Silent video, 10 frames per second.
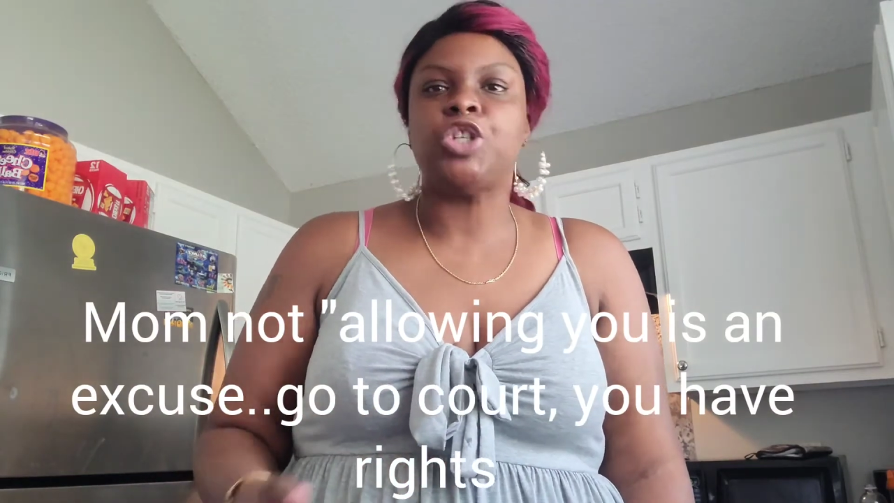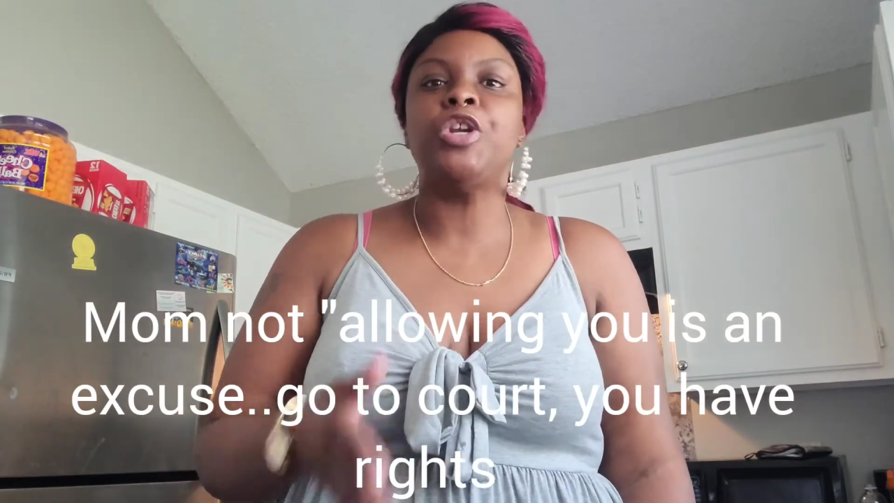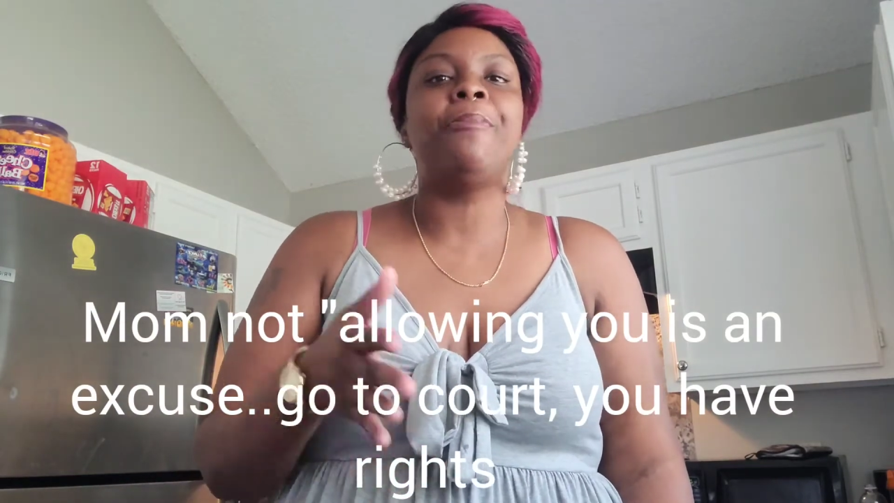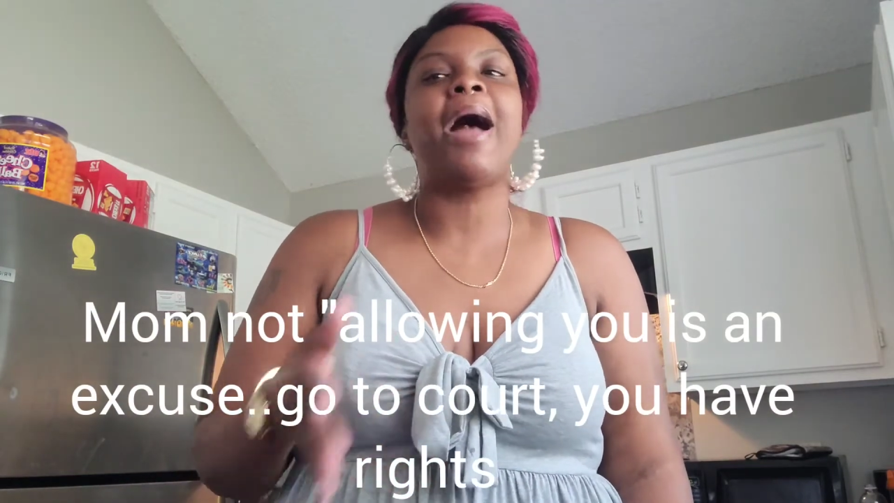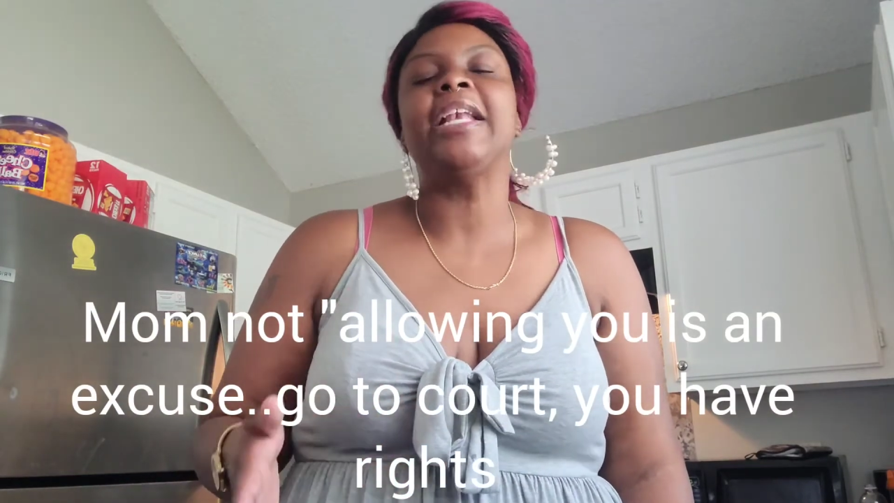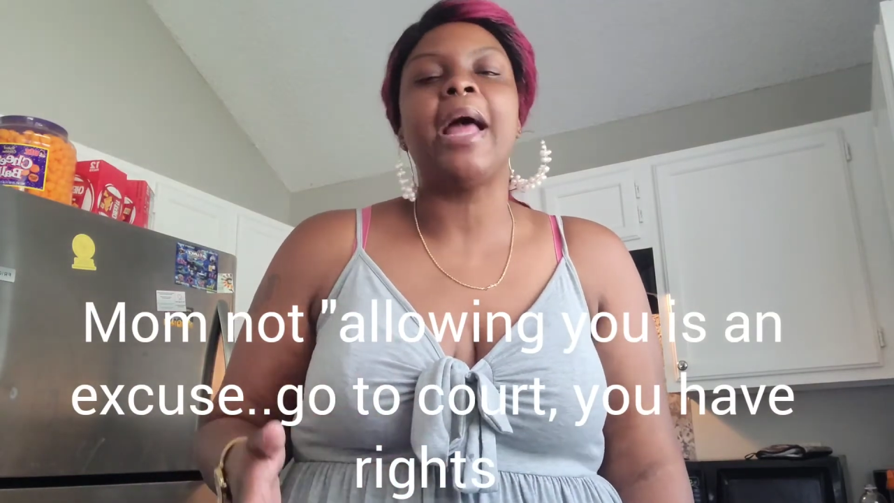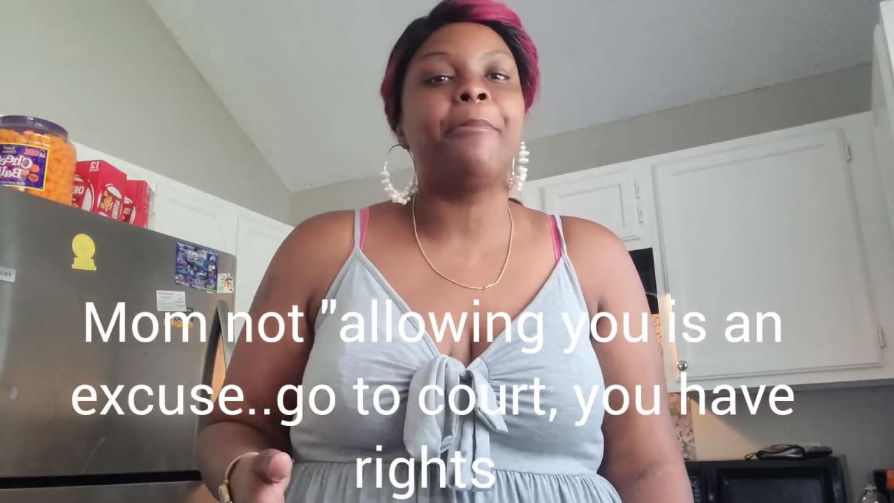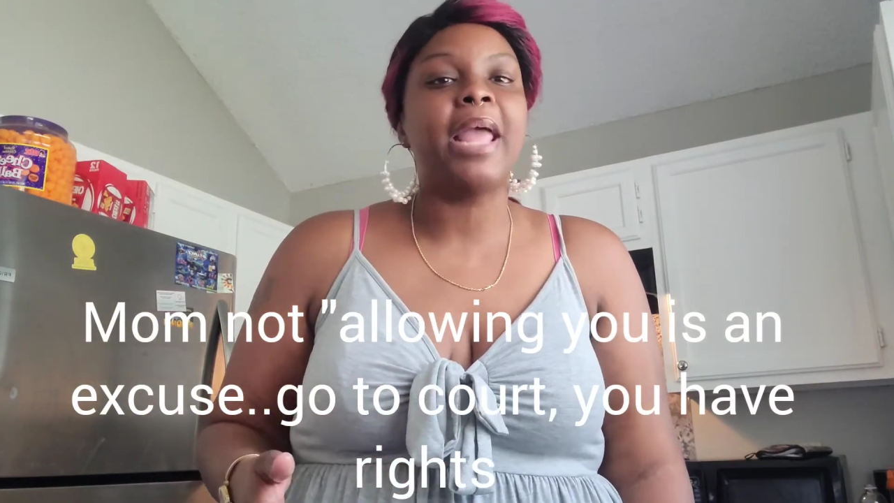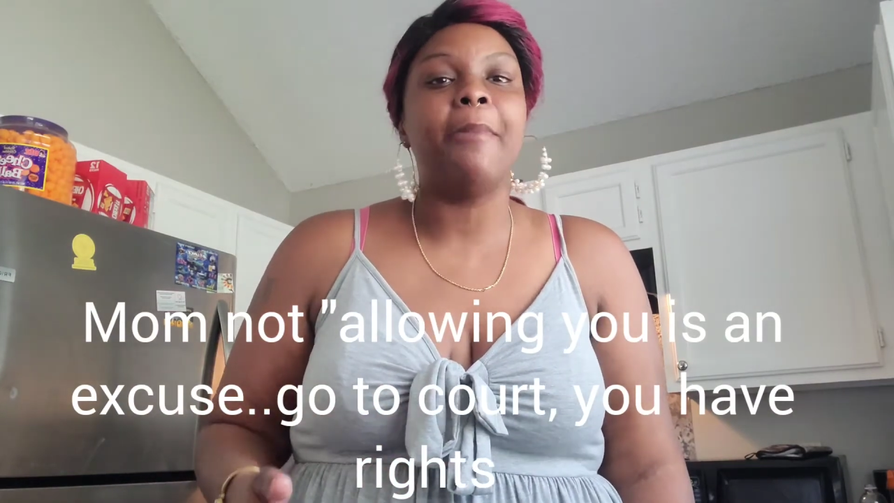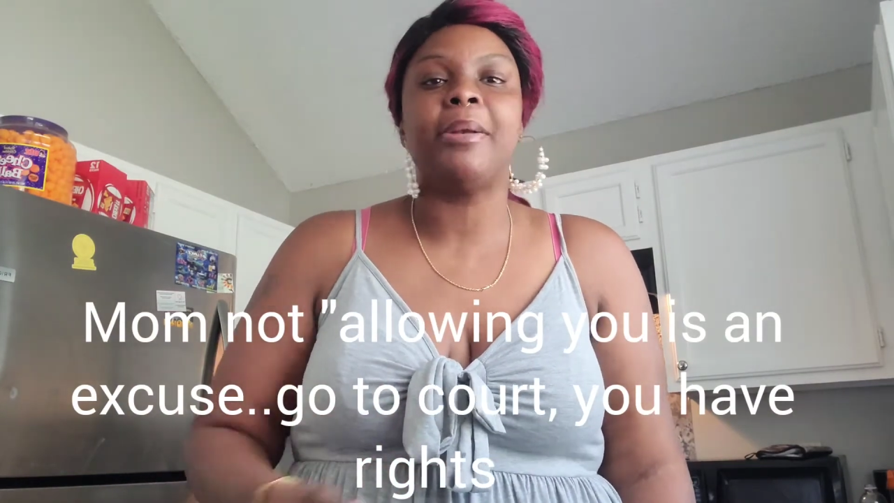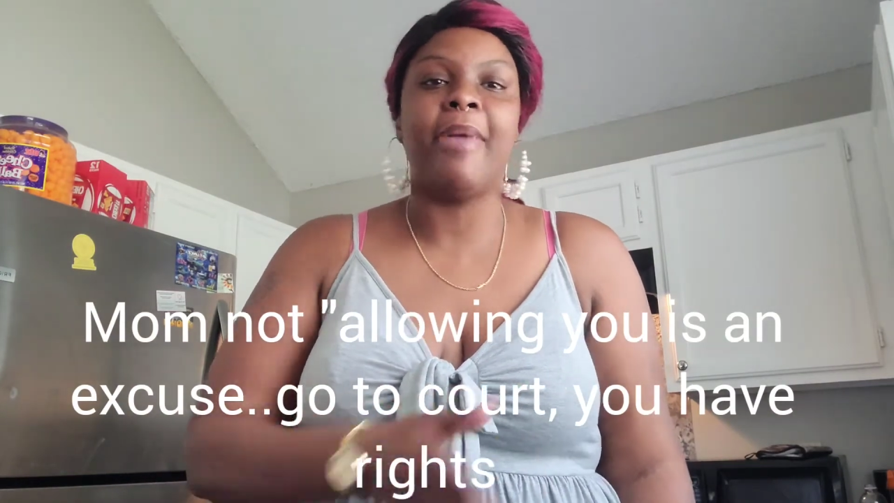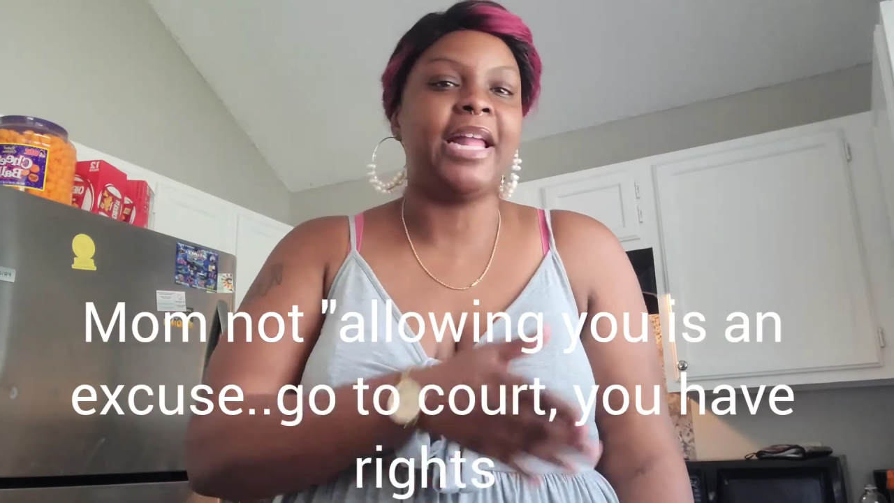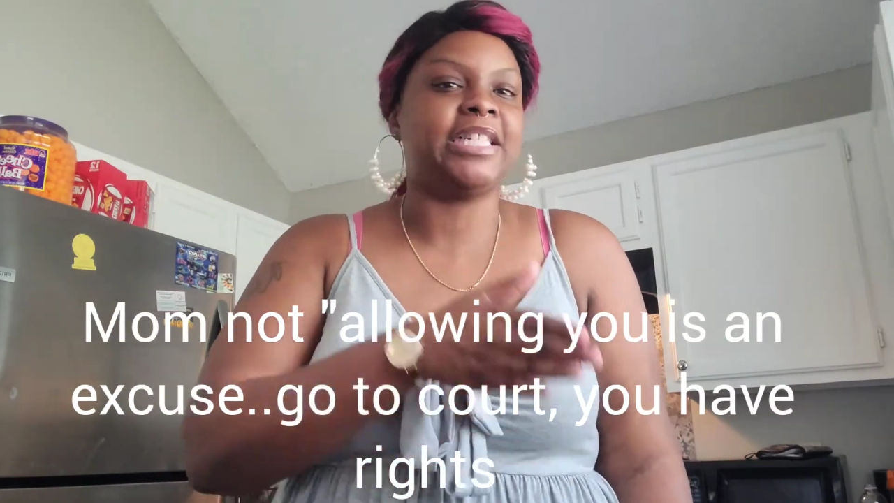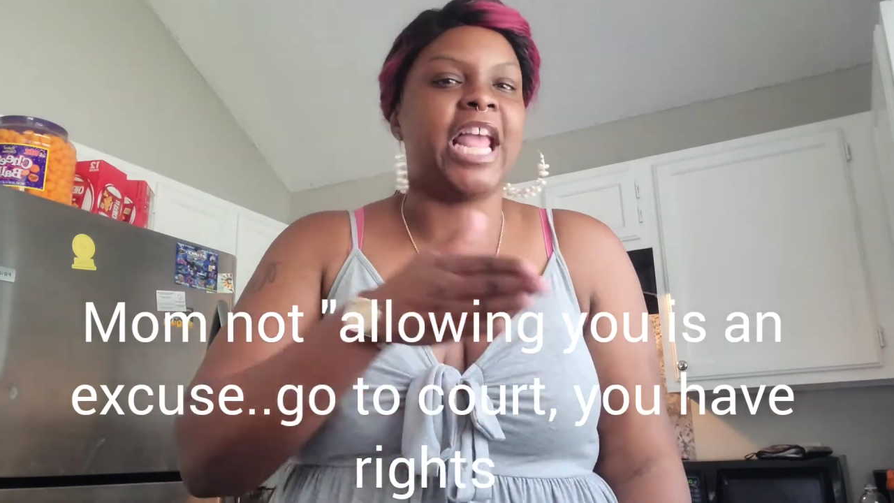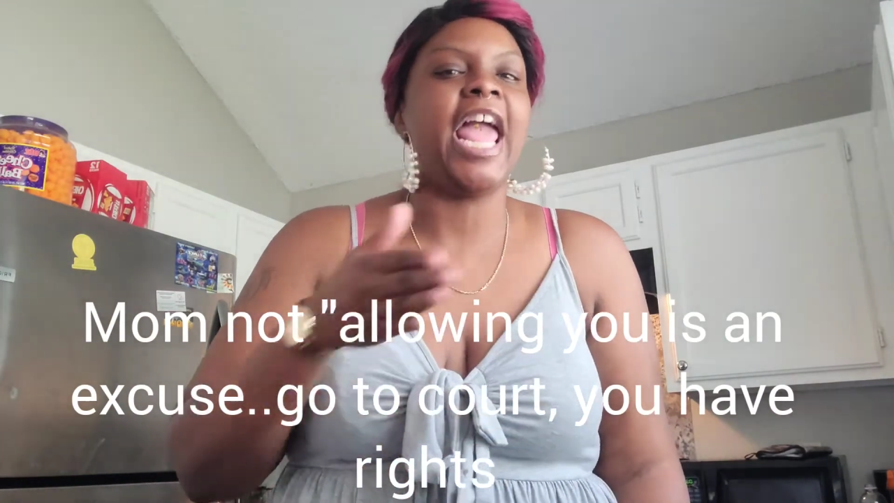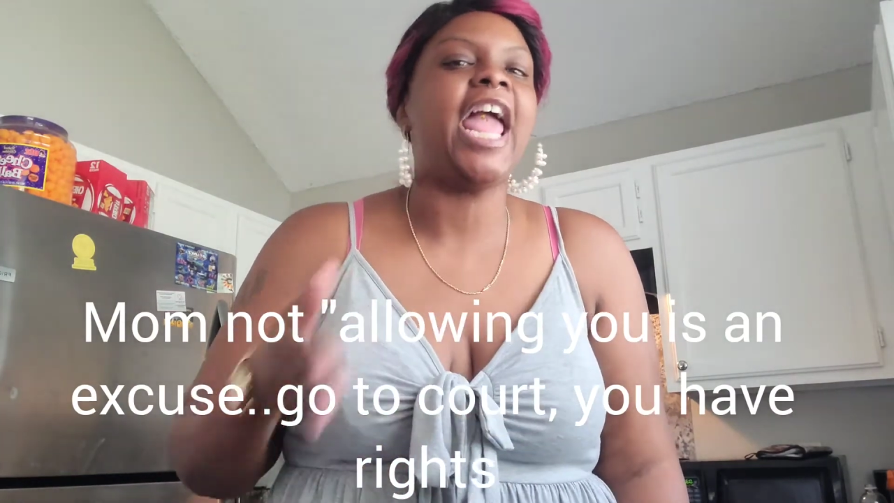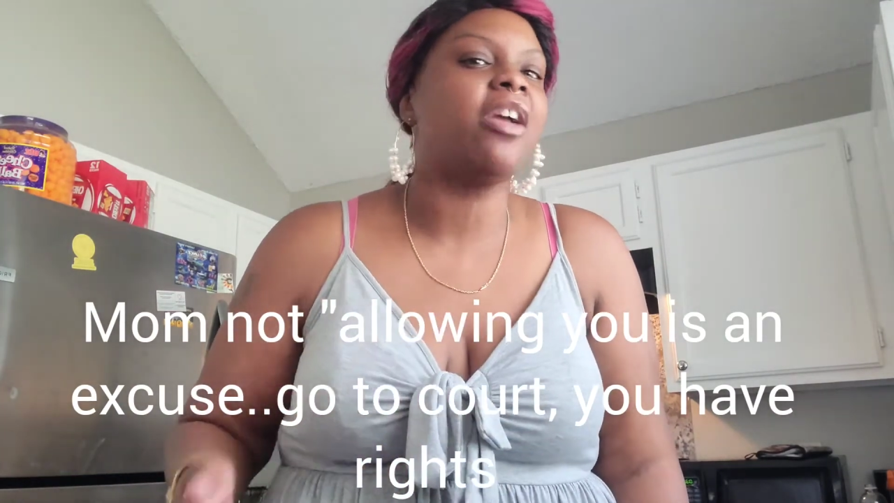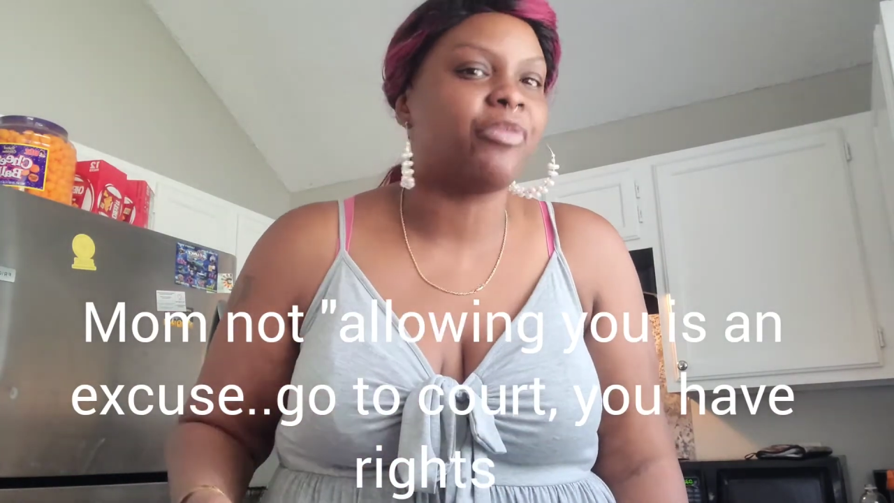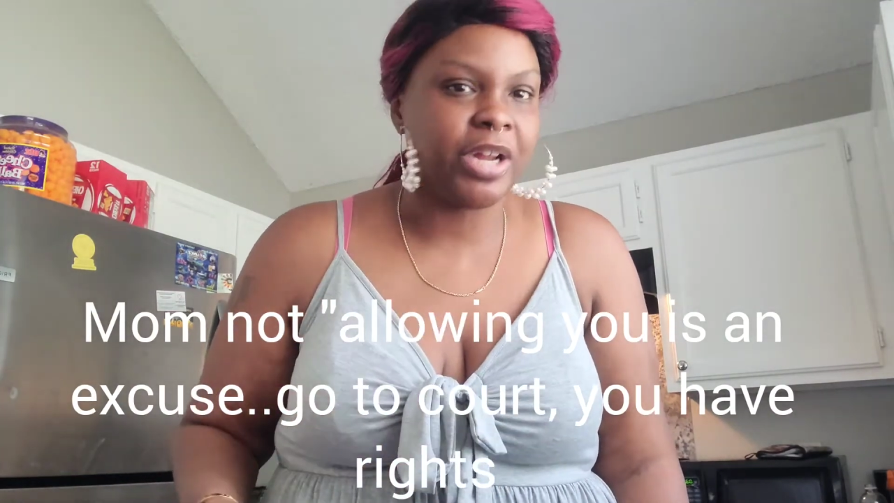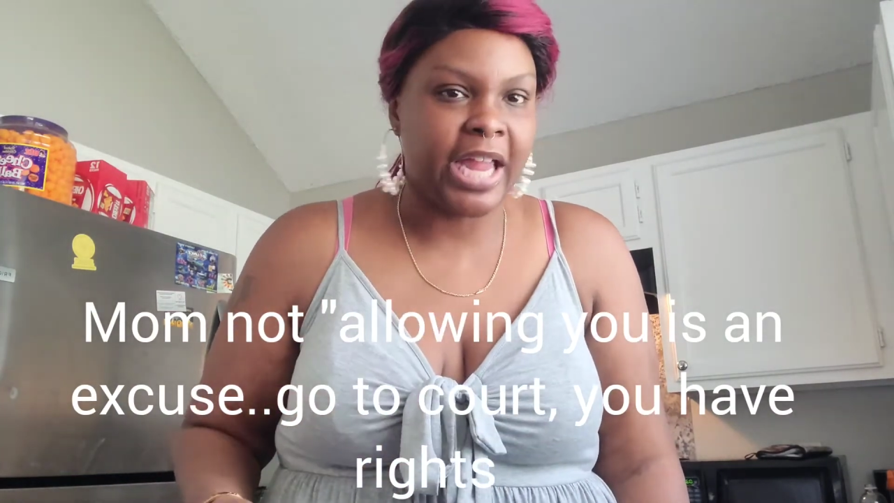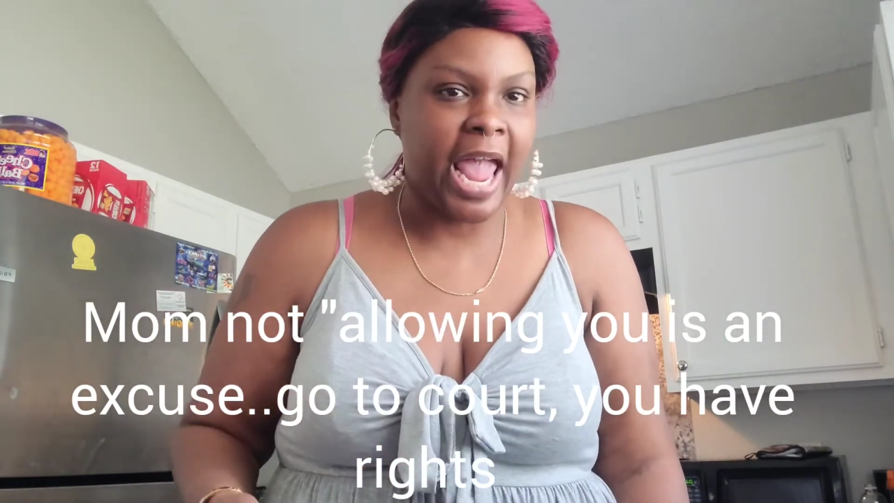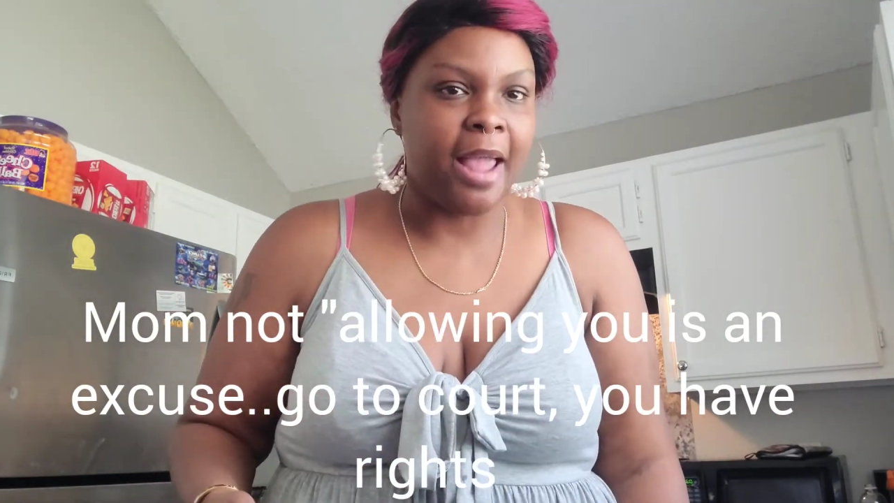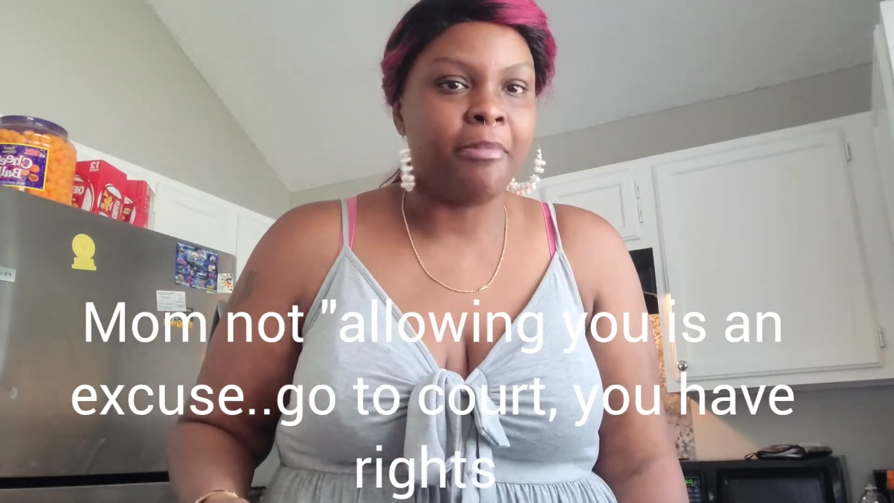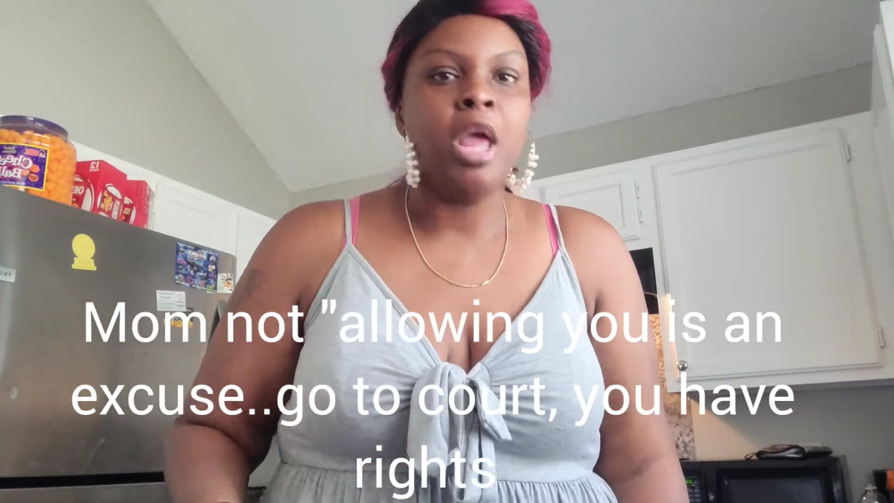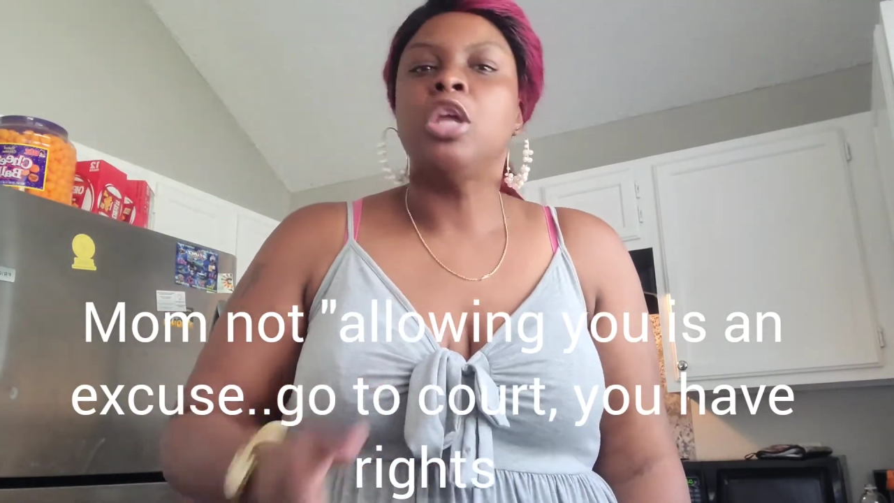You might not be able to make it to every game.